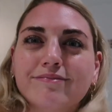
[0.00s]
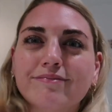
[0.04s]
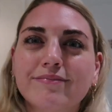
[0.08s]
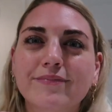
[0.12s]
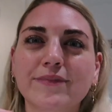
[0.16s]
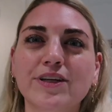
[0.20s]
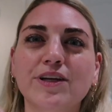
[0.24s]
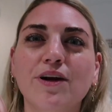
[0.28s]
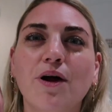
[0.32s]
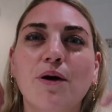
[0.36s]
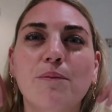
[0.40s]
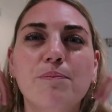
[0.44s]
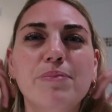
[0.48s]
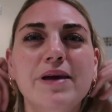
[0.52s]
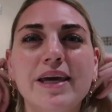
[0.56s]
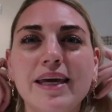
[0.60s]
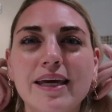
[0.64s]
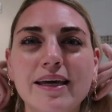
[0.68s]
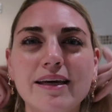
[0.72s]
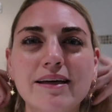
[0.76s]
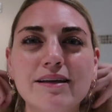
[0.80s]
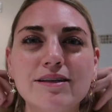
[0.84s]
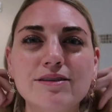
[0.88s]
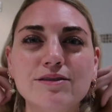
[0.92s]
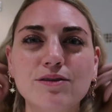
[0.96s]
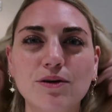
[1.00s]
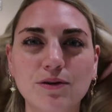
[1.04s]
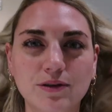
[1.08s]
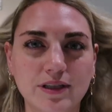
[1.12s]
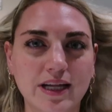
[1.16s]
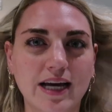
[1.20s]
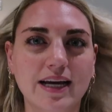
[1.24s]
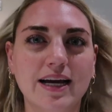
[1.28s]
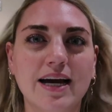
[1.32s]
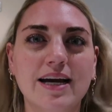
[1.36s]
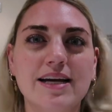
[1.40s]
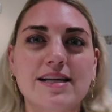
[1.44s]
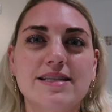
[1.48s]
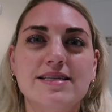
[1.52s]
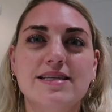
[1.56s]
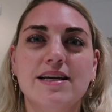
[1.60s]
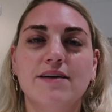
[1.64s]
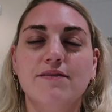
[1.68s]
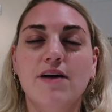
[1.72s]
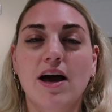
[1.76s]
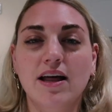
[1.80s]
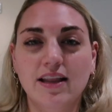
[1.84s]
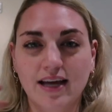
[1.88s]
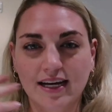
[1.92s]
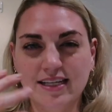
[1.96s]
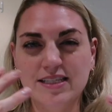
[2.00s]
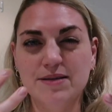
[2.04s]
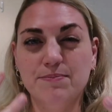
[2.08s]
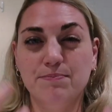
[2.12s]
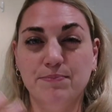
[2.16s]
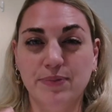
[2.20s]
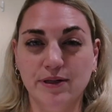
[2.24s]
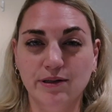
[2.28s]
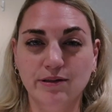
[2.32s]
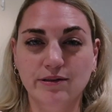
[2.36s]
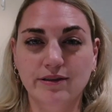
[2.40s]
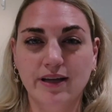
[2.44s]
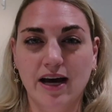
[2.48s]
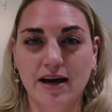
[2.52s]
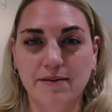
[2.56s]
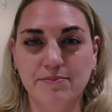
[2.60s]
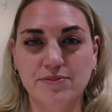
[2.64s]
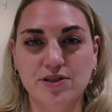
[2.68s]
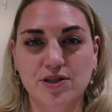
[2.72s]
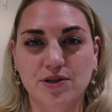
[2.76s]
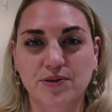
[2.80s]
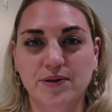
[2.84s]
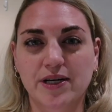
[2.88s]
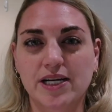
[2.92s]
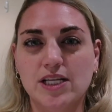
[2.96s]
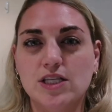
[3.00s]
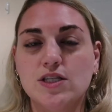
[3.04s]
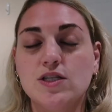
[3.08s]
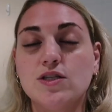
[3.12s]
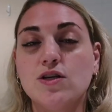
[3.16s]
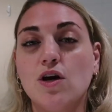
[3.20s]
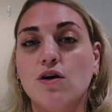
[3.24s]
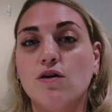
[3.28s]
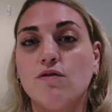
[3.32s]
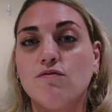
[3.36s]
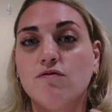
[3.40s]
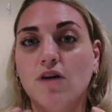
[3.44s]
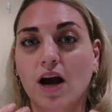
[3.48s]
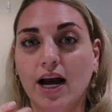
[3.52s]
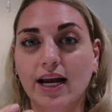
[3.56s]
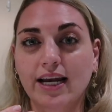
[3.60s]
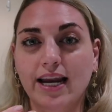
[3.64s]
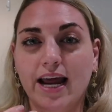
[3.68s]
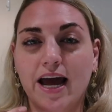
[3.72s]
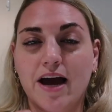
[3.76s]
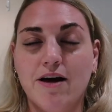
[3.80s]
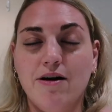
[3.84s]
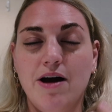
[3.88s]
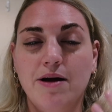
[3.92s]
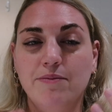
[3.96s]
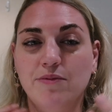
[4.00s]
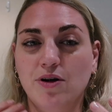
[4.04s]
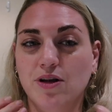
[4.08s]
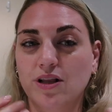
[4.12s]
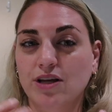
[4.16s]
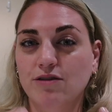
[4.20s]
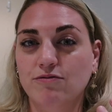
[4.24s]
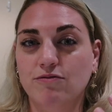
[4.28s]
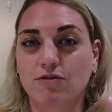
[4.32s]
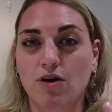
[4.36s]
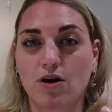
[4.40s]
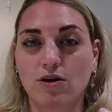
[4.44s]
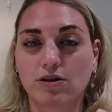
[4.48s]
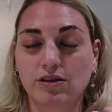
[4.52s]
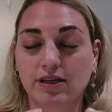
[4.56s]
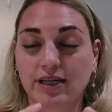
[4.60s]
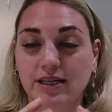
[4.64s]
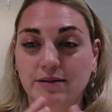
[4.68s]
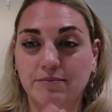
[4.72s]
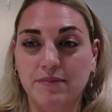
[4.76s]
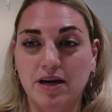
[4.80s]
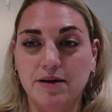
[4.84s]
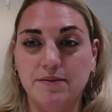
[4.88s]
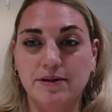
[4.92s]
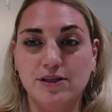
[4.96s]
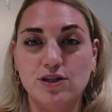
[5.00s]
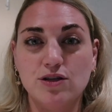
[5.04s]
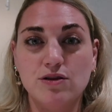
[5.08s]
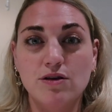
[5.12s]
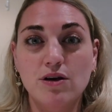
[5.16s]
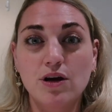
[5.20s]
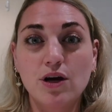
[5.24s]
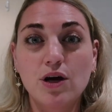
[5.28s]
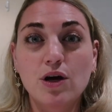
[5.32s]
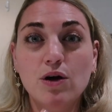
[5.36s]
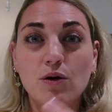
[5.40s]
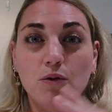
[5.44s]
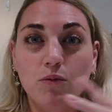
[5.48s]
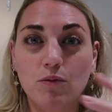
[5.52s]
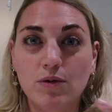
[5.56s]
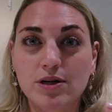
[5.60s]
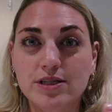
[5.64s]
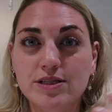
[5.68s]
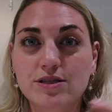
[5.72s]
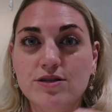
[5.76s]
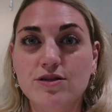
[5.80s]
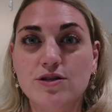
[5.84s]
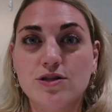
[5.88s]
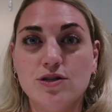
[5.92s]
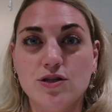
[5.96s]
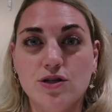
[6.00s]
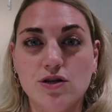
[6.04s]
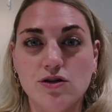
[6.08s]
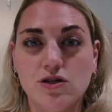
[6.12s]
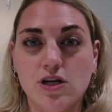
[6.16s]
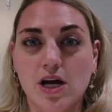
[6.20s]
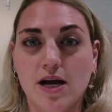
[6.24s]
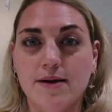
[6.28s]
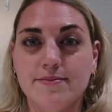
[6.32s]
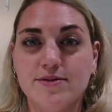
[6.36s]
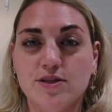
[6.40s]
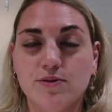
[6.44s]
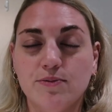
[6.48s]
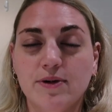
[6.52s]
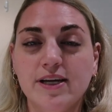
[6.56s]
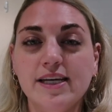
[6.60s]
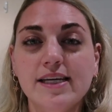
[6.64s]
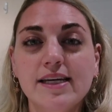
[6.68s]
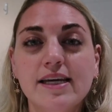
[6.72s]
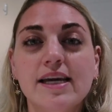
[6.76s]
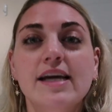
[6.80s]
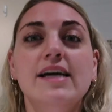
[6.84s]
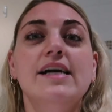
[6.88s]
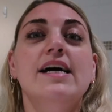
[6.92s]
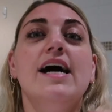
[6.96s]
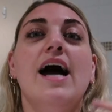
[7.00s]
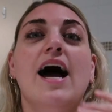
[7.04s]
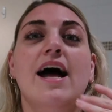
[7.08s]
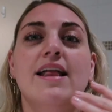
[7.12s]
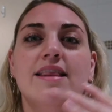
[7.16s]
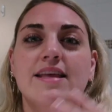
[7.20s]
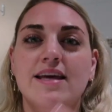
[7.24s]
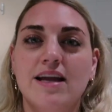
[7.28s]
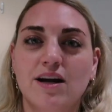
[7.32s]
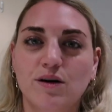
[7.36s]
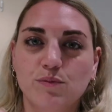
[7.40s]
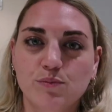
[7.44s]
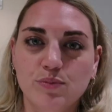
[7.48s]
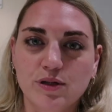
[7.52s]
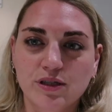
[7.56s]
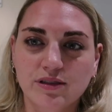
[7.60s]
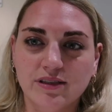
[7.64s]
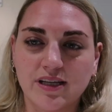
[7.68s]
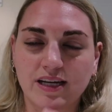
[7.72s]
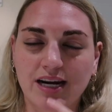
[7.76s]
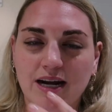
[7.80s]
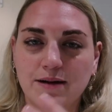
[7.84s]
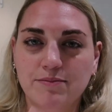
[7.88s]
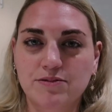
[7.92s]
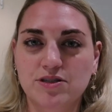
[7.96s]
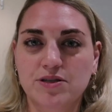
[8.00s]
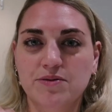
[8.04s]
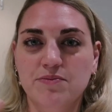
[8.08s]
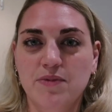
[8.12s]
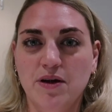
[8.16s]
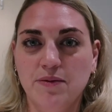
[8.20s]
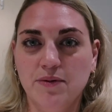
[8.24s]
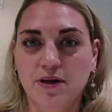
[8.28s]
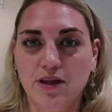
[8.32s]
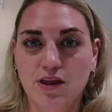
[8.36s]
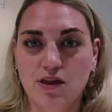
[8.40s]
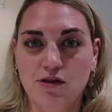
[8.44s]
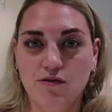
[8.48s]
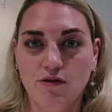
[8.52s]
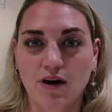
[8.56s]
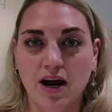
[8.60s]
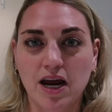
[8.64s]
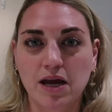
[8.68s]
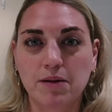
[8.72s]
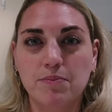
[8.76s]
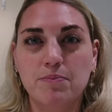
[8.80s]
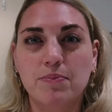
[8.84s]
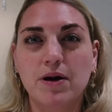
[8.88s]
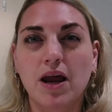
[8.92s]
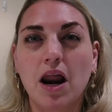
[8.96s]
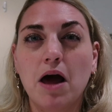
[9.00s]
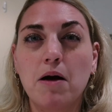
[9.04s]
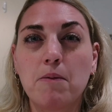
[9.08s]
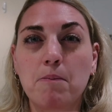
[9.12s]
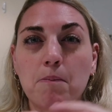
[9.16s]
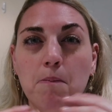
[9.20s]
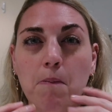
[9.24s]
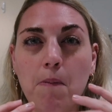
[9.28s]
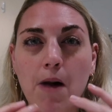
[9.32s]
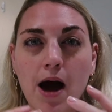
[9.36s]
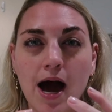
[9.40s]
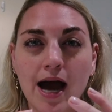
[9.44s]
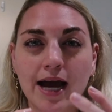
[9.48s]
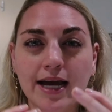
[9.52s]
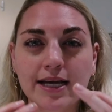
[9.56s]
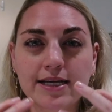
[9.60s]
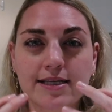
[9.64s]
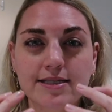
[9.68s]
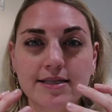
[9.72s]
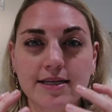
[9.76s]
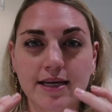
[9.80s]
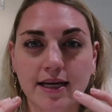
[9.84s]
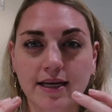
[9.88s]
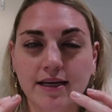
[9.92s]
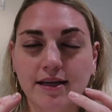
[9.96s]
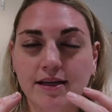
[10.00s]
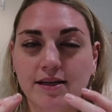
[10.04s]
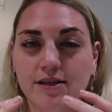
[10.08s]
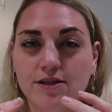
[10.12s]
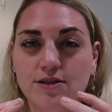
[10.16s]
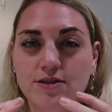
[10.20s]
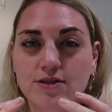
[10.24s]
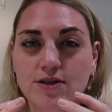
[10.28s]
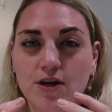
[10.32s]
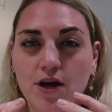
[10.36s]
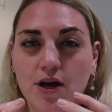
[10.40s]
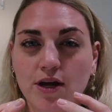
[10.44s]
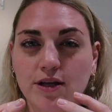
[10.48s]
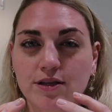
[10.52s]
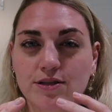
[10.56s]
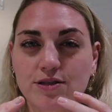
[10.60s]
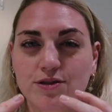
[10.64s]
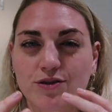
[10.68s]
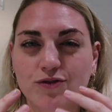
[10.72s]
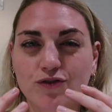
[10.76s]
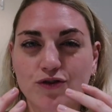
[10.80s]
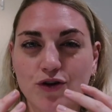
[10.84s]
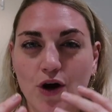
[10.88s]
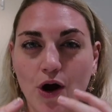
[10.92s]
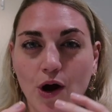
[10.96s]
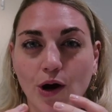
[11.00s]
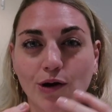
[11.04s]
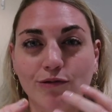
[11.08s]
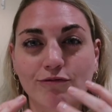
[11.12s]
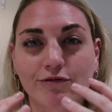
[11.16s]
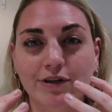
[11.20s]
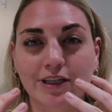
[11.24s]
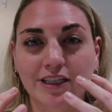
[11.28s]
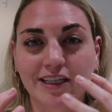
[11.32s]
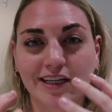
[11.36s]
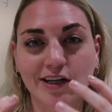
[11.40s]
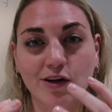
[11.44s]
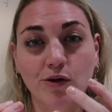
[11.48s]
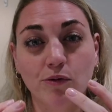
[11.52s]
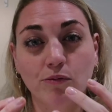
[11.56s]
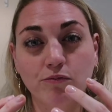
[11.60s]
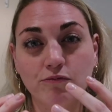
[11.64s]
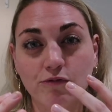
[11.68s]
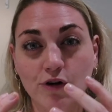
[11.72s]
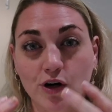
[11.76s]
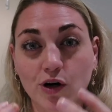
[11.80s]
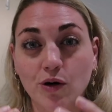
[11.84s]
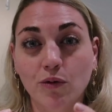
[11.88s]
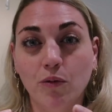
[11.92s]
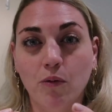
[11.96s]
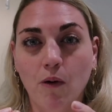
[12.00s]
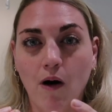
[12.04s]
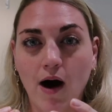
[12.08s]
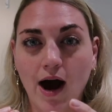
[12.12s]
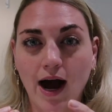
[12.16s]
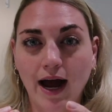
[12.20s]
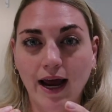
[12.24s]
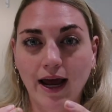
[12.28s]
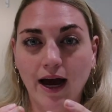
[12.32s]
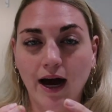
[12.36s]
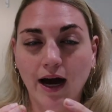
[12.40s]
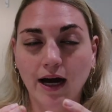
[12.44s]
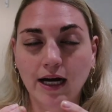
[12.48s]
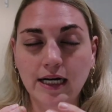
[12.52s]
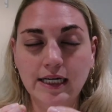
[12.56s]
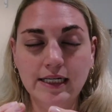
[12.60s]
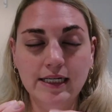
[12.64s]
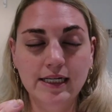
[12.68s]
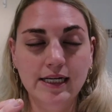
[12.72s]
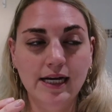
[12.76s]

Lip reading: you know, peels, all that kind of stuff, I like to build up to it. So right now I'm only rolling maybe 1 to 2 times a week, and then I'll build that up to maybe 3. But my skin concerns don't really require